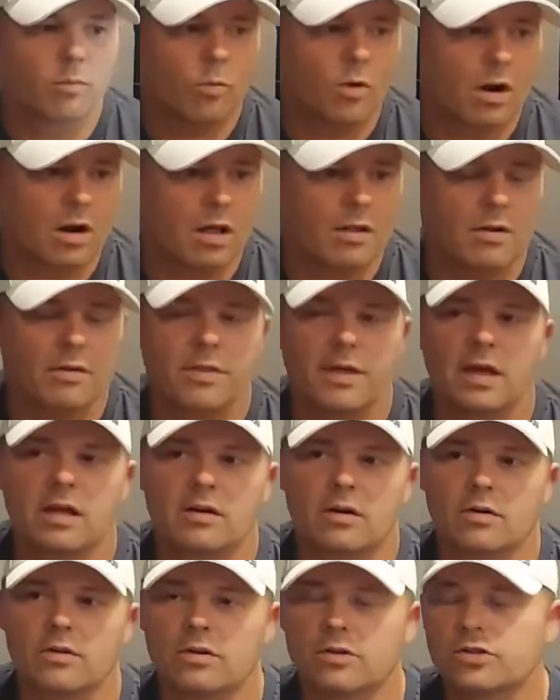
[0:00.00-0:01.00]
one other thing,
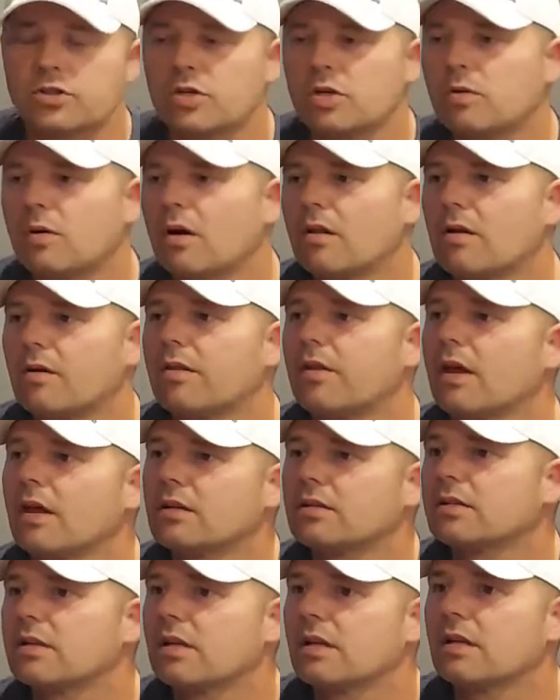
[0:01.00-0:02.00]
or there's two other
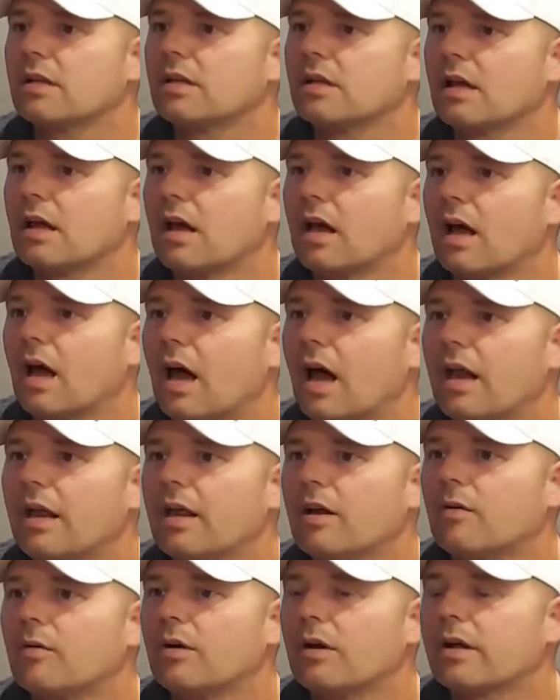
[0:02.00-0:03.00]
things that I
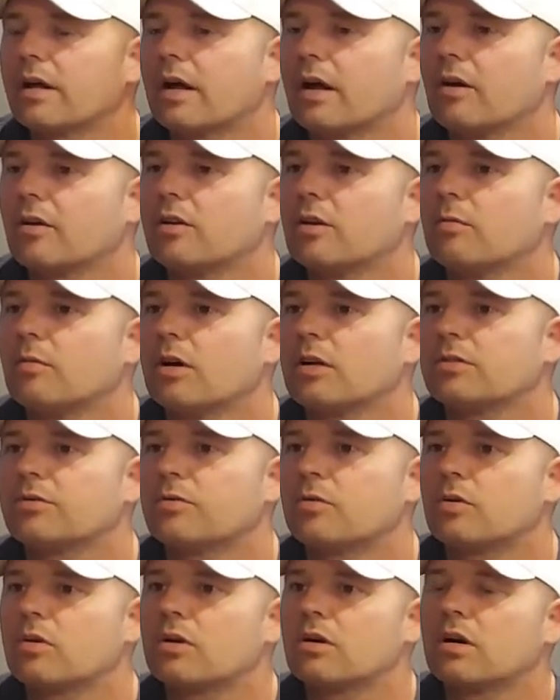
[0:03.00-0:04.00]
didn't really care too much
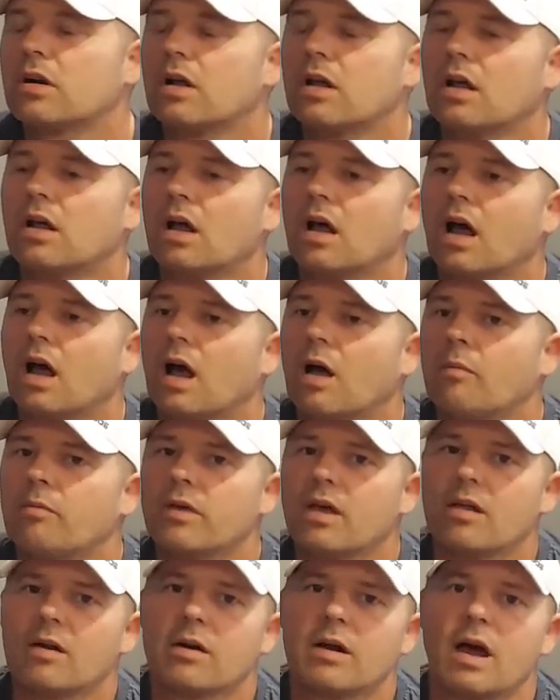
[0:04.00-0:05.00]
for. The
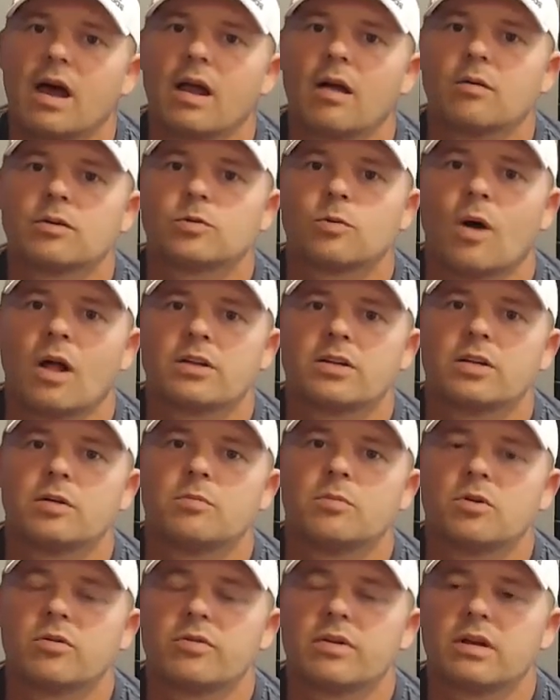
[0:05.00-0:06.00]
other night I was watching a
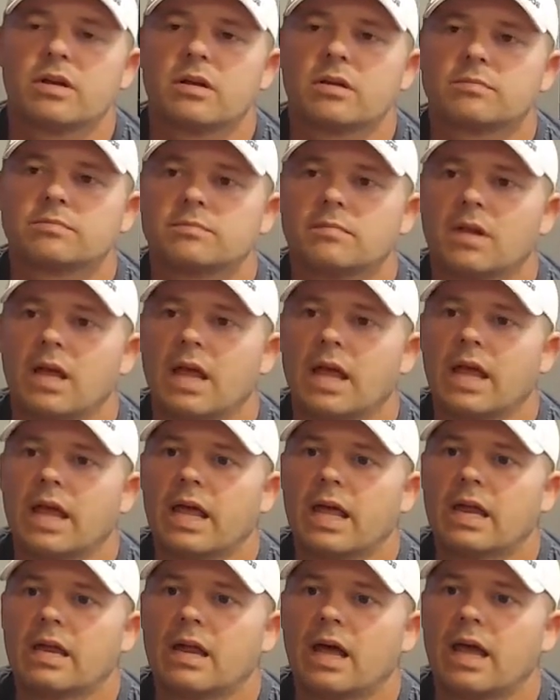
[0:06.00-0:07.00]
movie,
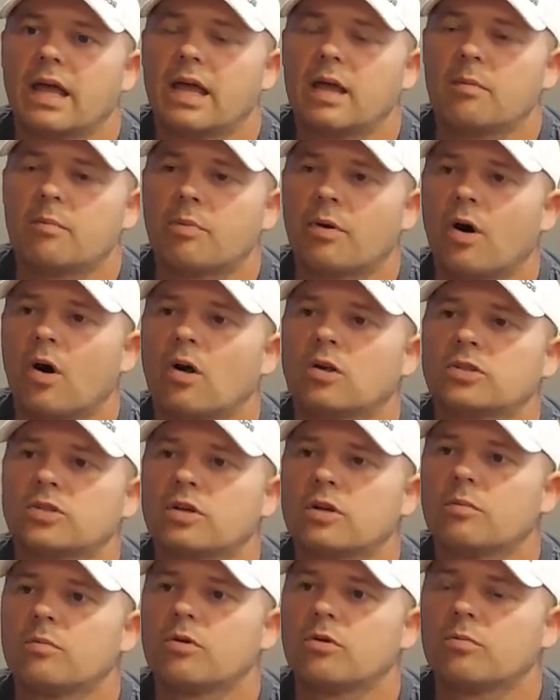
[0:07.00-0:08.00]
and I hit pause on
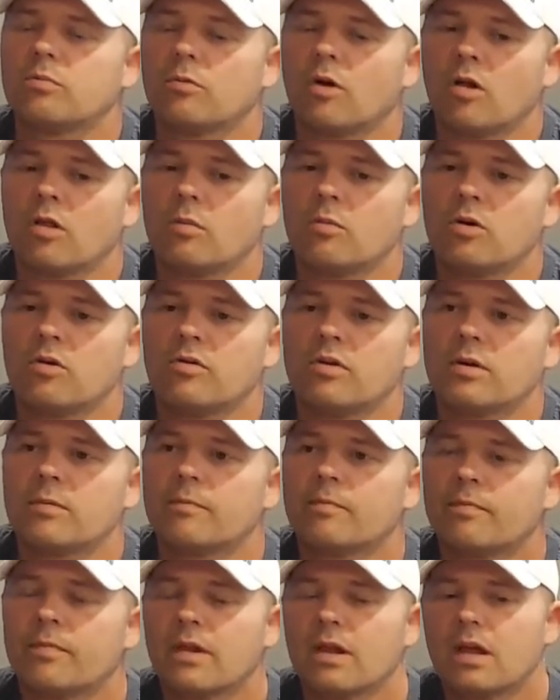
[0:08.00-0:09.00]
the movie,
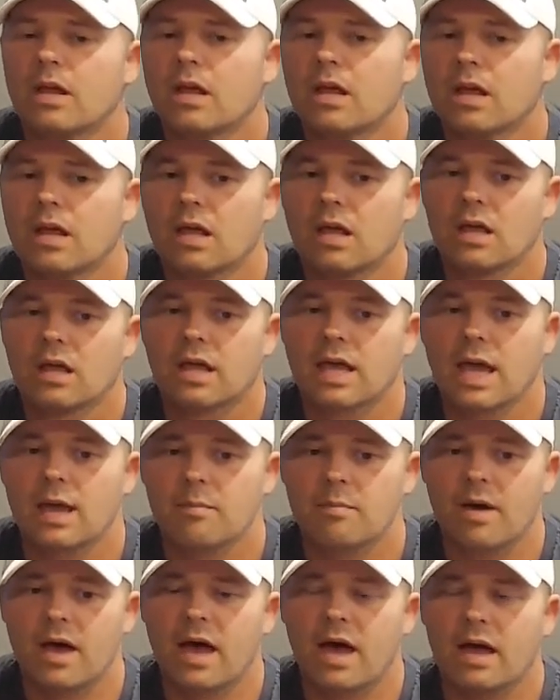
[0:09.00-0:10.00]

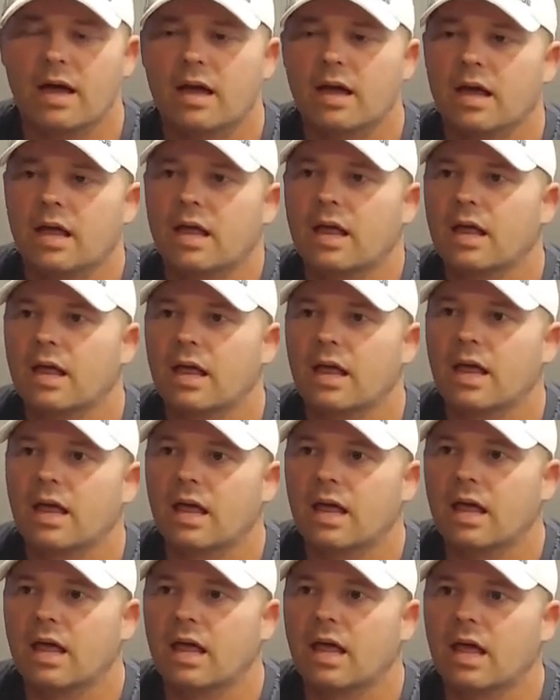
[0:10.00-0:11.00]
came back
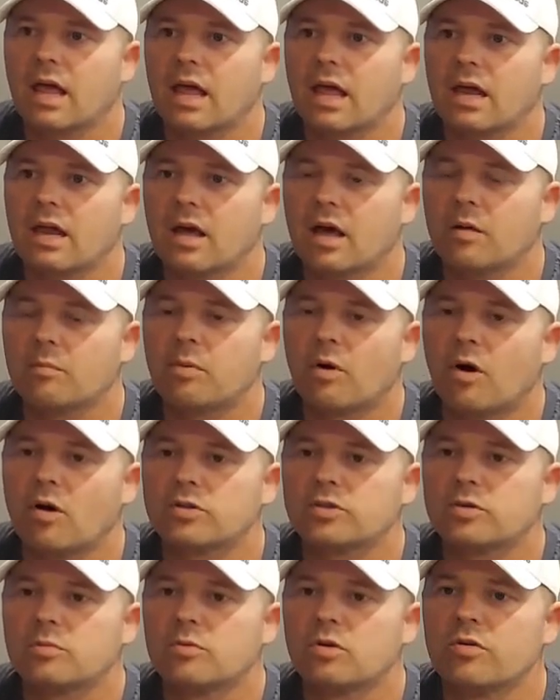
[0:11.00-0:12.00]
and
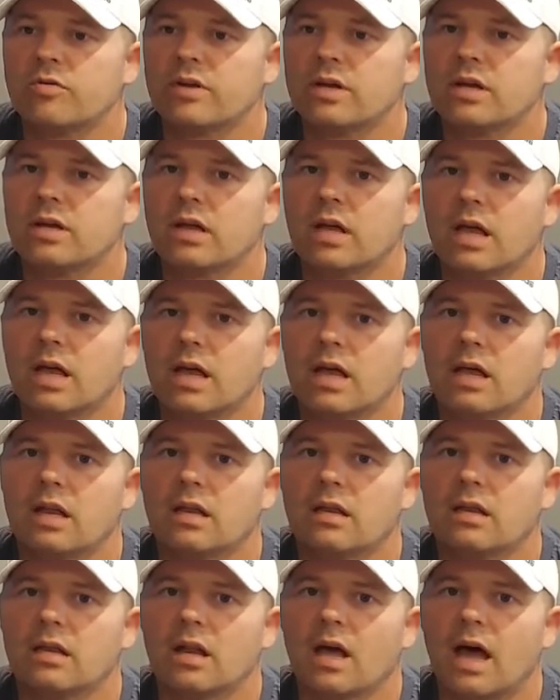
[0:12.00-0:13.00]
unpaused the movie,
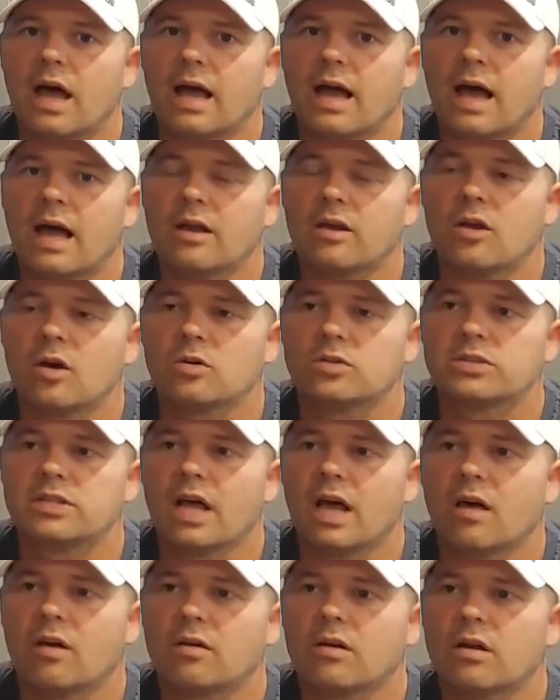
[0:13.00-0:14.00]
and I got no
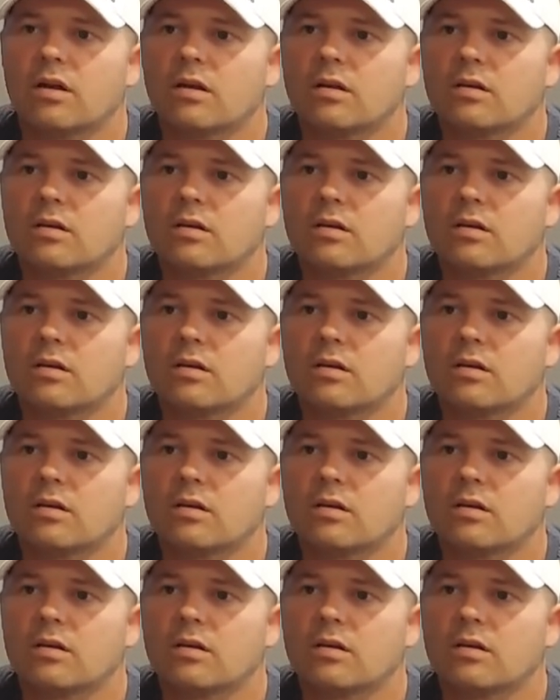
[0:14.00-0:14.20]
sound.